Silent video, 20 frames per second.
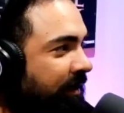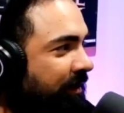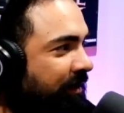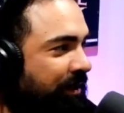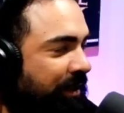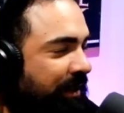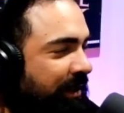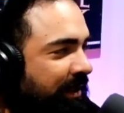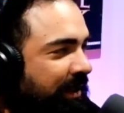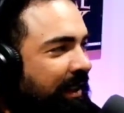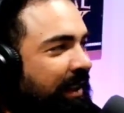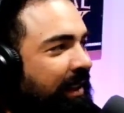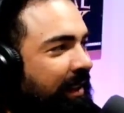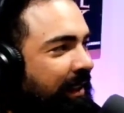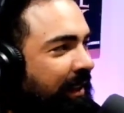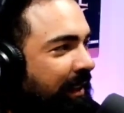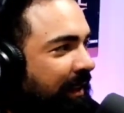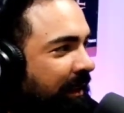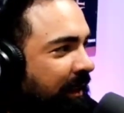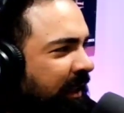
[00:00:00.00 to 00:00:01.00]
and just
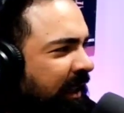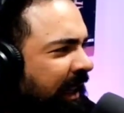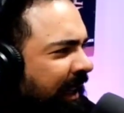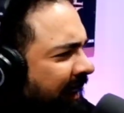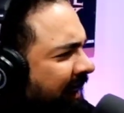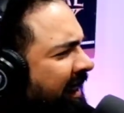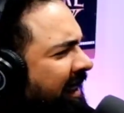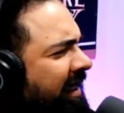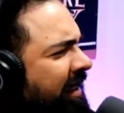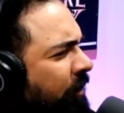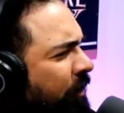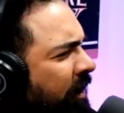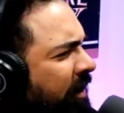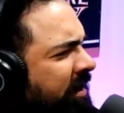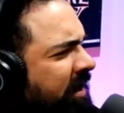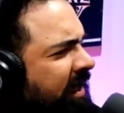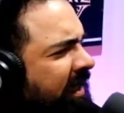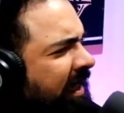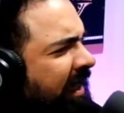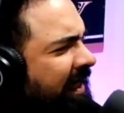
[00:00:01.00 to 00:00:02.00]
like the
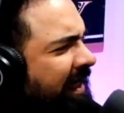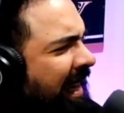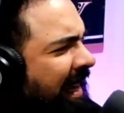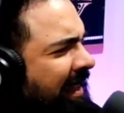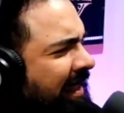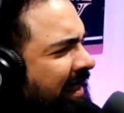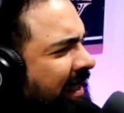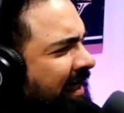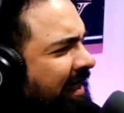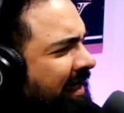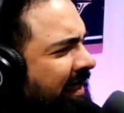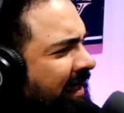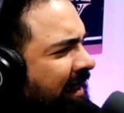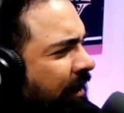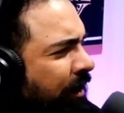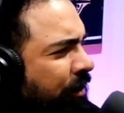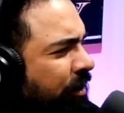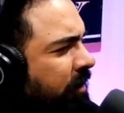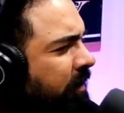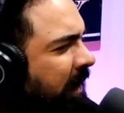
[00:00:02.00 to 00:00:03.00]

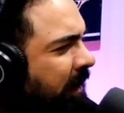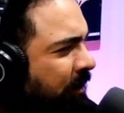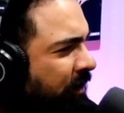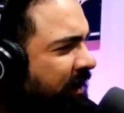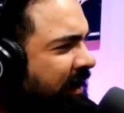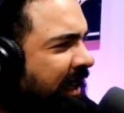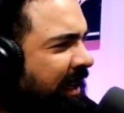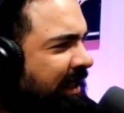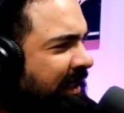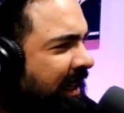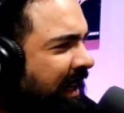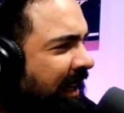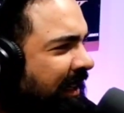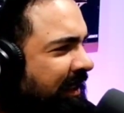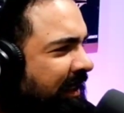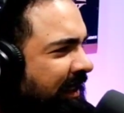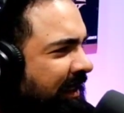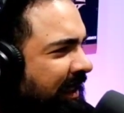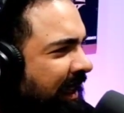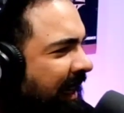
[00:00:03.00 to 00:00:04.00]
Dentons, all those people in Denton,
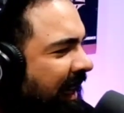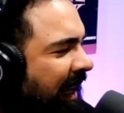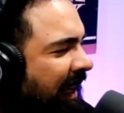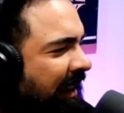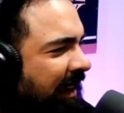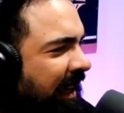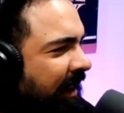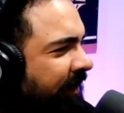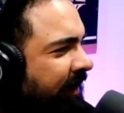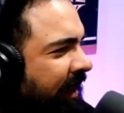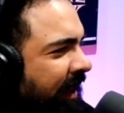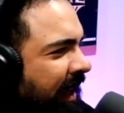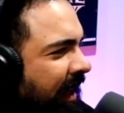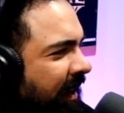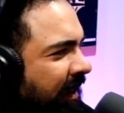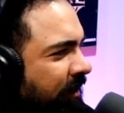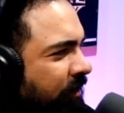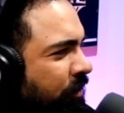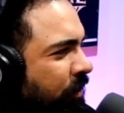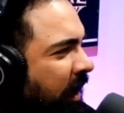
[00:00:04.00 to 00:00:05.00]
Texas that got left in
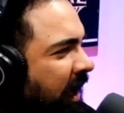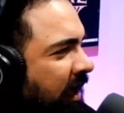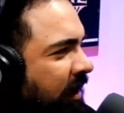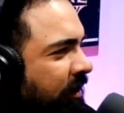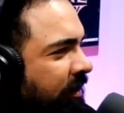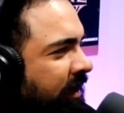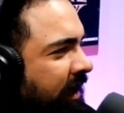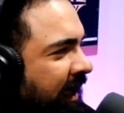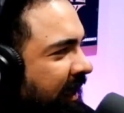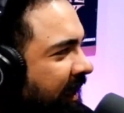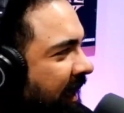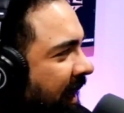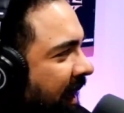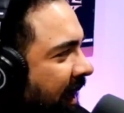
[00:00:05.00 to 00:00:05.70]
that trailer and they